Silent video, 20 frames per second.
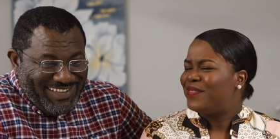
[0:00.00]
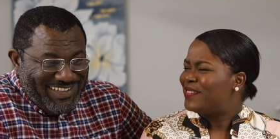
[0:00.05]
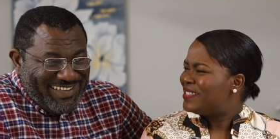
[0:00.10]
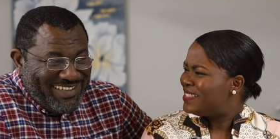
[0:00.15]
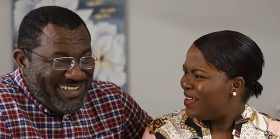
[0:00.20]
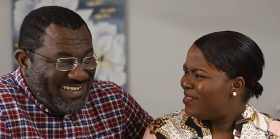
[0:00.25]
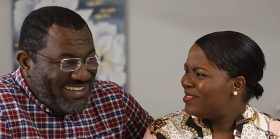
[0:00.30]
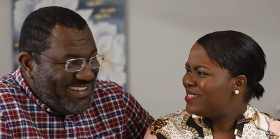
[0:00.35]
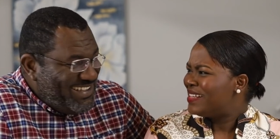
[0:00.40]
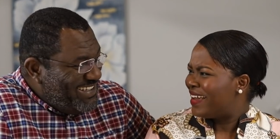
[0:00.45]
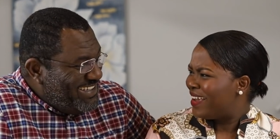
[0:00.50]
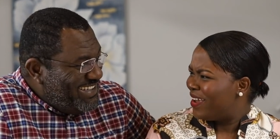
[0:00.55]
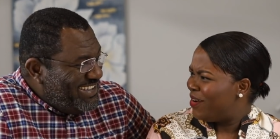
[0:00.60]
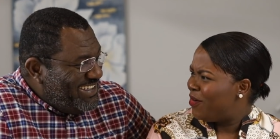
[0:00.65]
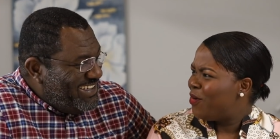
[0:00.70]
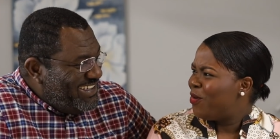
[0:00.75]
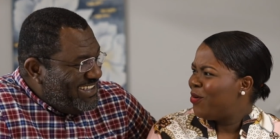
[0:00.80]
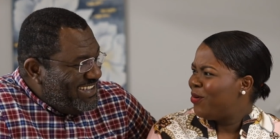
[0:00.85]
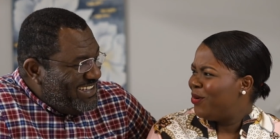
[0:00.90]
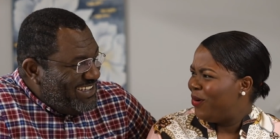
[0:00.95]
Speaker 1: It sounds like a
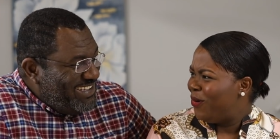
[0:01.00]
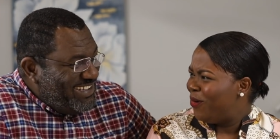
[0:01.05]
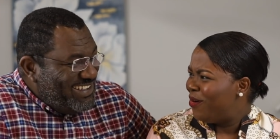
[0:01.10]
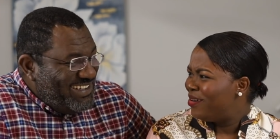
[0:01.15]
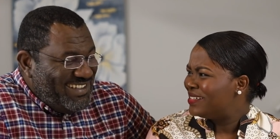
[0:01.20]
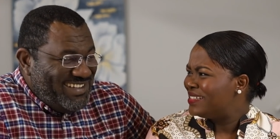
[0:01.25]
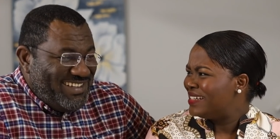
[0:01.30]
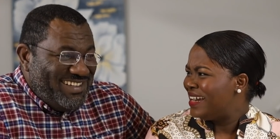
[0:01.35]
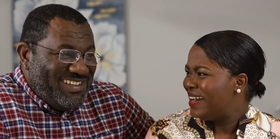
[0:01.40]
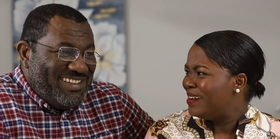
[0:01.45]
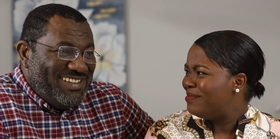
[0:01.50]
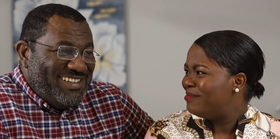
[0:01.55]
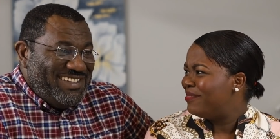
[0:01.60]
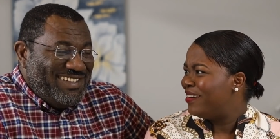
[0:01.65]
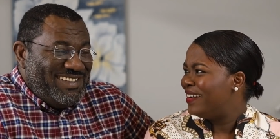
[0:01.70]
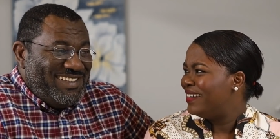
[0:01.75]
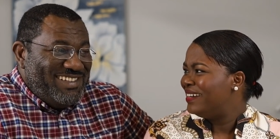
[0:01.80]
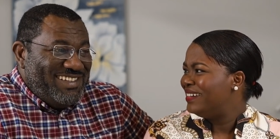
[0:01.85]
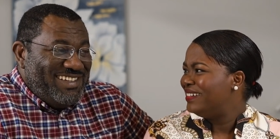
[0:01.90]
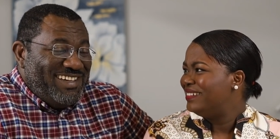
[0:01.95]
whole long time,
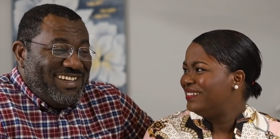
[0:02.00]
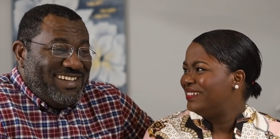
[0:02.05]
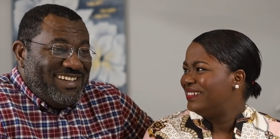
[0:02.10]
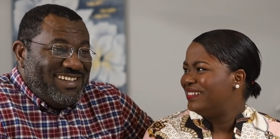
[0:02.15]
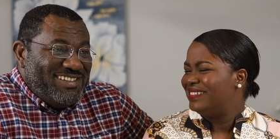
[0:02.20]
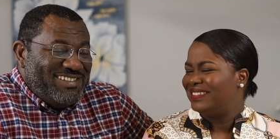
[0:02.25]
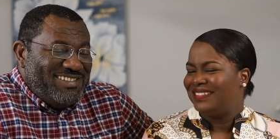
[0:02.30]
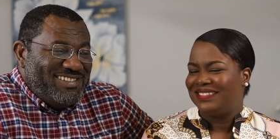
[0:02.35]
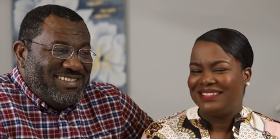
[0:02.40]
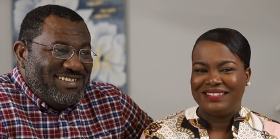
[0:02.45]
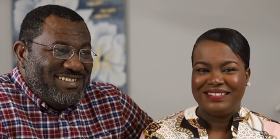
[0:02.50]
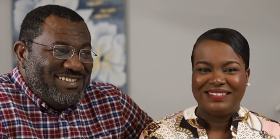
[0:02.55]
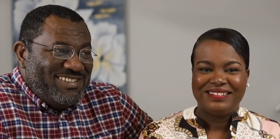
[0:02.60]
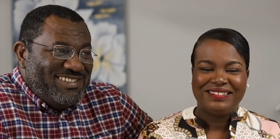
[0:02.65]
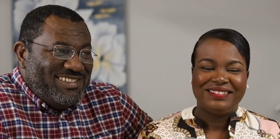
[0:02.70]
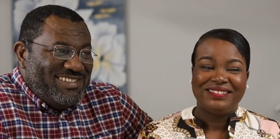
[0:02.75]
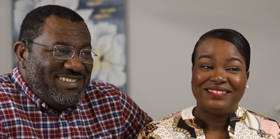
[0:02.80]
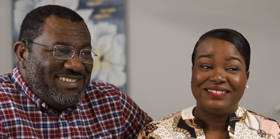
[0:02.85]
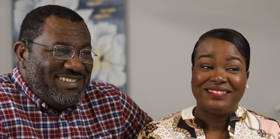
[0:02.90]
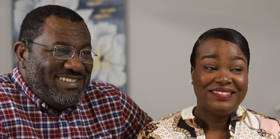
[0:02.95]
right? Yeah.
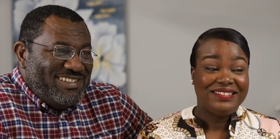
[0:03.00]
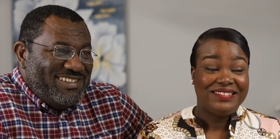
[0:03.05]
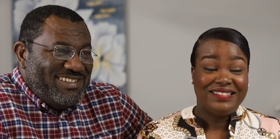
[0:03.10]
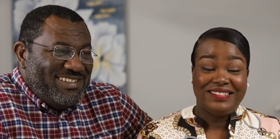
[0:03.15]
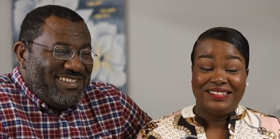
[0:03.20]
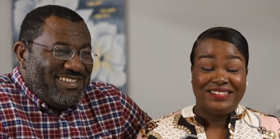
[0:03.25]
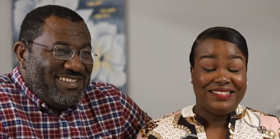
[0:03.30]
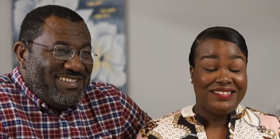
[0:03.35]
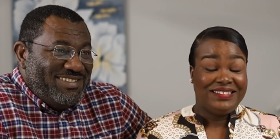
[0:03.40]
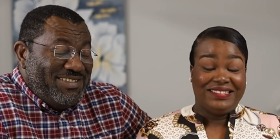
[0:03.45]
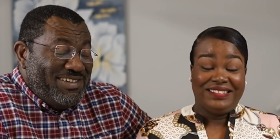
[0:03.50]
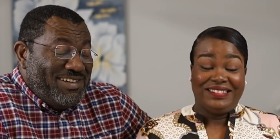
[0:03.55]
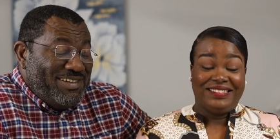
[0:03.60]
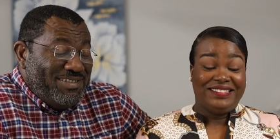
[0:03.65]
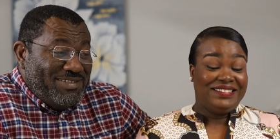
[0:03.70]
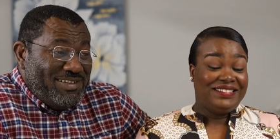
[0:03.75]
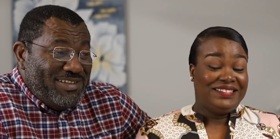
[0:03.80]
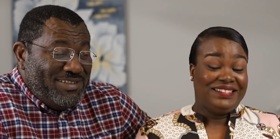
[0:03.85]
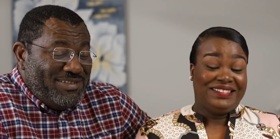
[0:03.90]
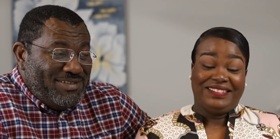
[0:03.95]

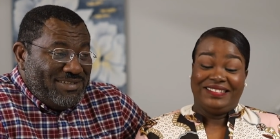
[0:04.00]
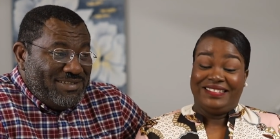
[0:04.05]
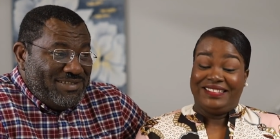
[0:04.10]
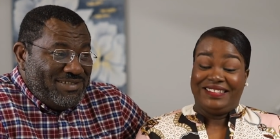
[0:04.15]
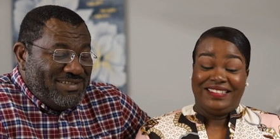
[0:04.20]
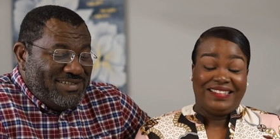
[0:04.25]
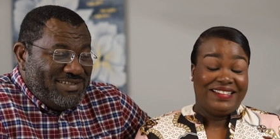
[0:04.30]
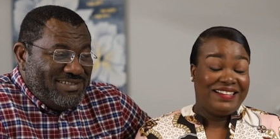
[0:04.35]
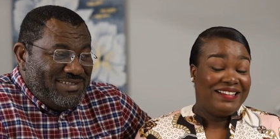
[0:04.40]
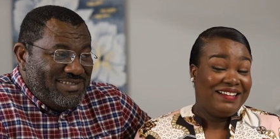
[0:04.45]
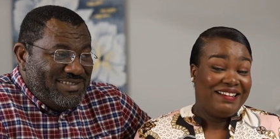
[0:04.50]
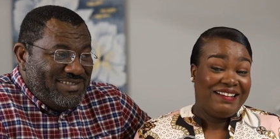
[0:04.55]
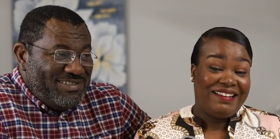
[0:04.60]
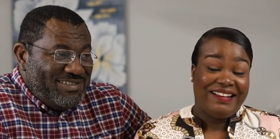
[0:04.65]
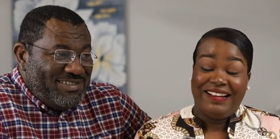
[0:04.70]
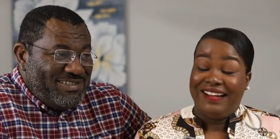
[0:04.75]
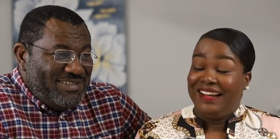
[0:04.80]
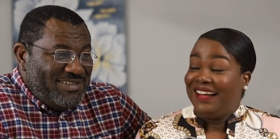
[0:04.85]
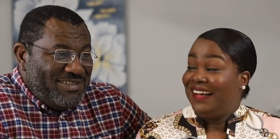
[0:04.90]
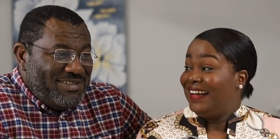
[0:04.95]
Speaker 2: Wow, that's a...
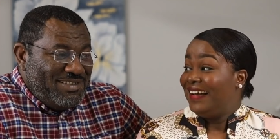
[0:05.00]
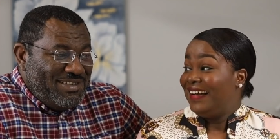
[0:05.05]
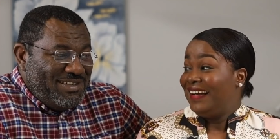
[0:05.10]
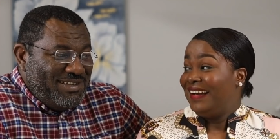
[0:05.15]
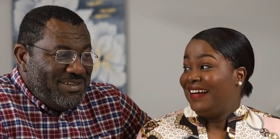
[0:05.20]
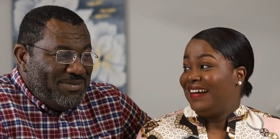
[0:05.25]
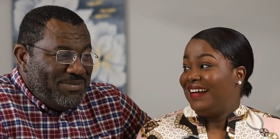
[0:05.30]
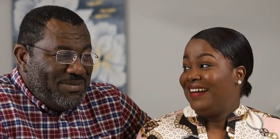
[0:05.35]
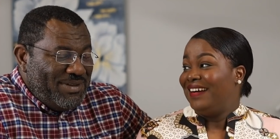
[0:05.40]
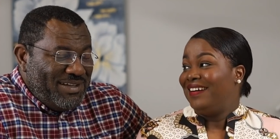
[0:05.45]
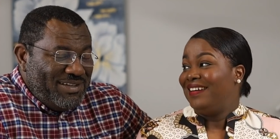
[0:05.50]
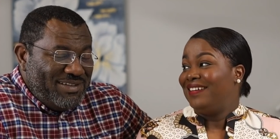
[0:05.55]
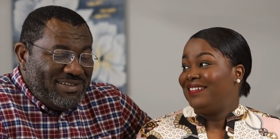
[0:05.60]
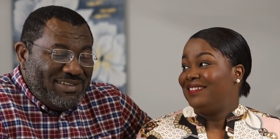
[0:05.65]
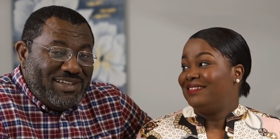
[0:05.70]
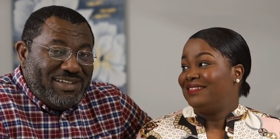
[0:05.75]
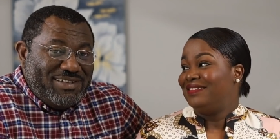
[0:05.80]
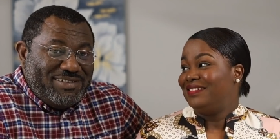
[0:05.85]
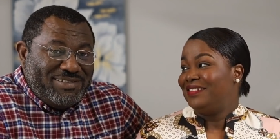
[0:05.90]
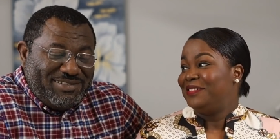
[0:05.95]
Just thinking back,
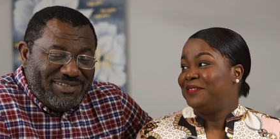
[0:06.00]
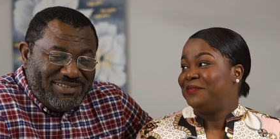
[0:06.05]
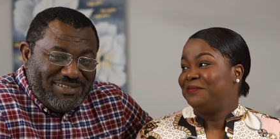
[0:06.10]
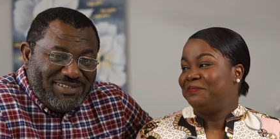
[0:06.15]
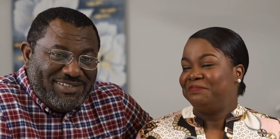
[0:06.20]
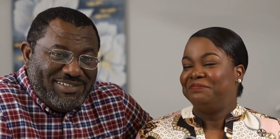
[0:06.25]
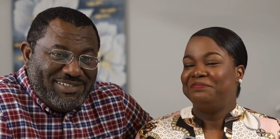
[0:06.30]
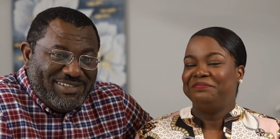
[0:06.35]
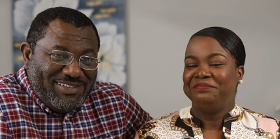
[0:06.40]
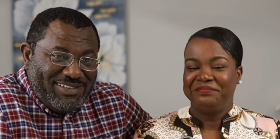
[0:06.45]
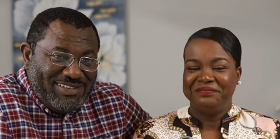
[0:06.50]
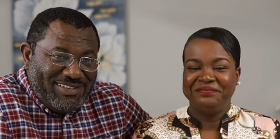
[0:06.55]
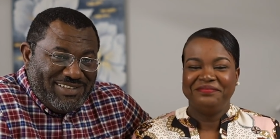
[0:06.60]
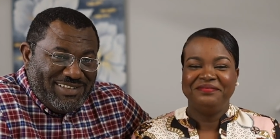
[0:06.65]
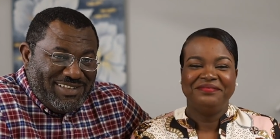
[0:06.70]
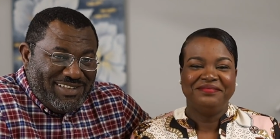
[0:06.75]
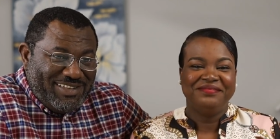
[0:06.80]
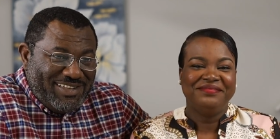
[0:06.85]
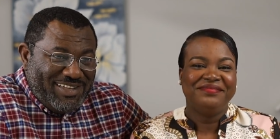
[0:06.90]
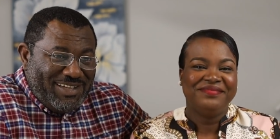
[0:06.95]
yeah.
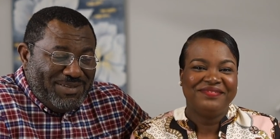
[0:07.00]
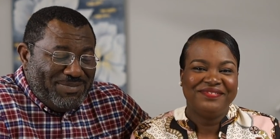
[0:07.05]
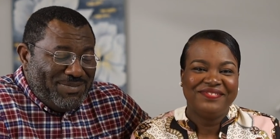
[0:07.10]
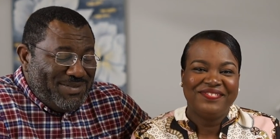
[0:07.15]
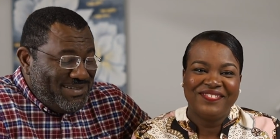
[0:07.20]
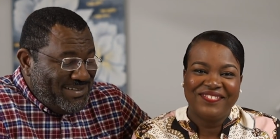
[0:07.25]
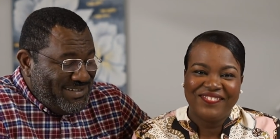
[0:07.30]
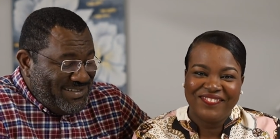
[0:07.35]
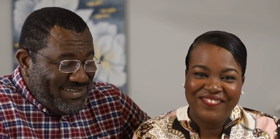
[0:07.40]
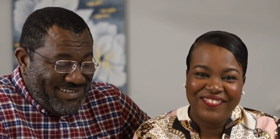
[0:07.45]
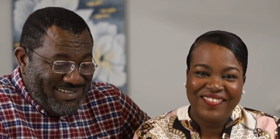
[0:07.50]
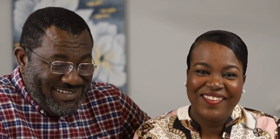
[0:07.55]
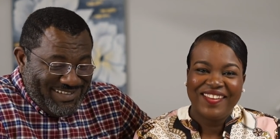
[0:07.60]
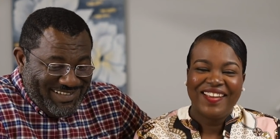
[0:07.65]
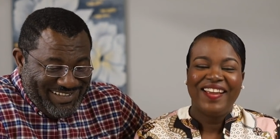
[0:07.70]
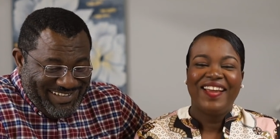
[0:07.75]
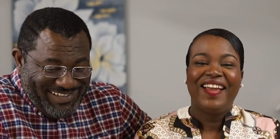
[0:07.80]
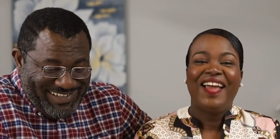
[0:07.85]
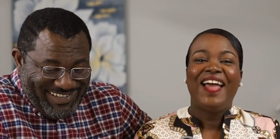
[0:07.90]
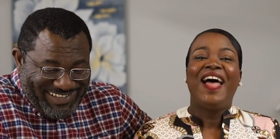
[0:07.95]

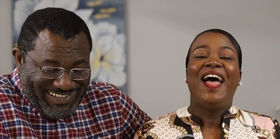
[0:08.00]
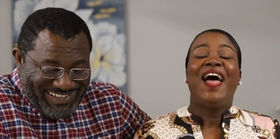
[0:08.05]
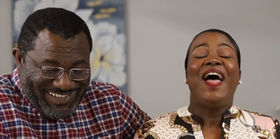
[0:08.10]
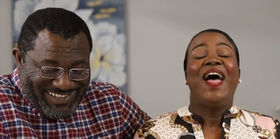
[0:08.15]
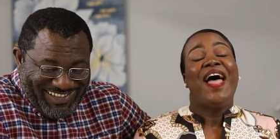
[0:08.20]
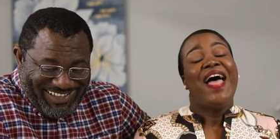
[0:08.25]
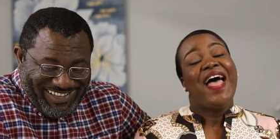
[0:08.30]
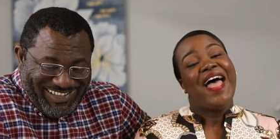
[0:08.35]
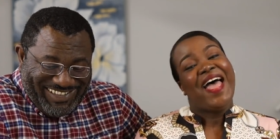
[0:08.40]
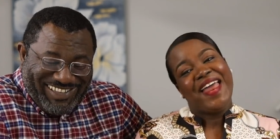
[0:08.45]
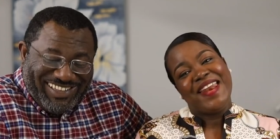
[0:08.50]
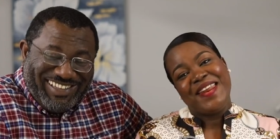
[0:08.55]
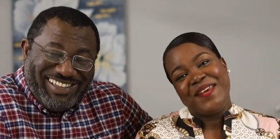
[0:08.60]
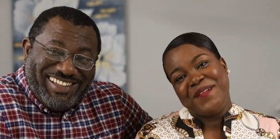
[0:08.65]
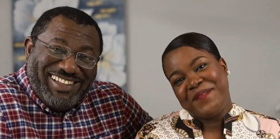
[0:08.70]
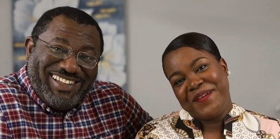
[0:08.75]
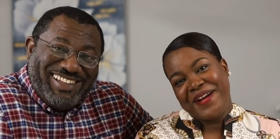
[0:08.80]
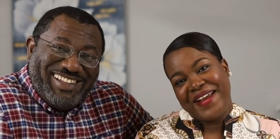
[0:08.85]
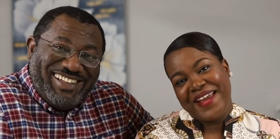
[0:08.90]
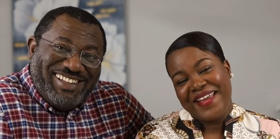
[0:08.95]
Absolutely.
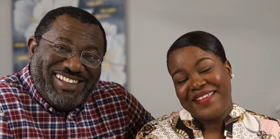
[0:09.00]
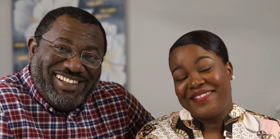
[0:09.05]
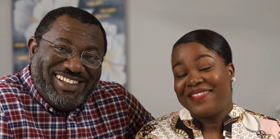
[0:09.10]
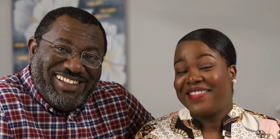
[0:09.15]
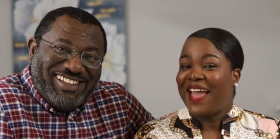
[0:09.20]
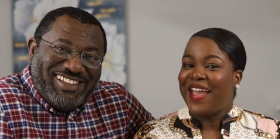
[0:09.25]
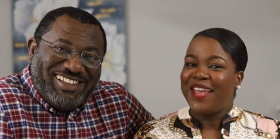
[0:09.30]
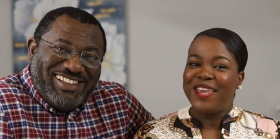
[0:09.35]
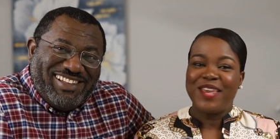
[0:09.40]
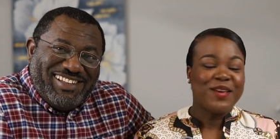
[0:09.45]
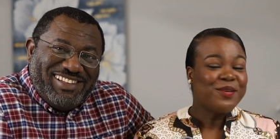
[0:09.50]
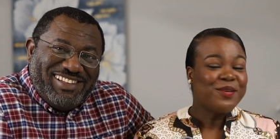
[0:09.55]
Speaker 1: Anyway, thank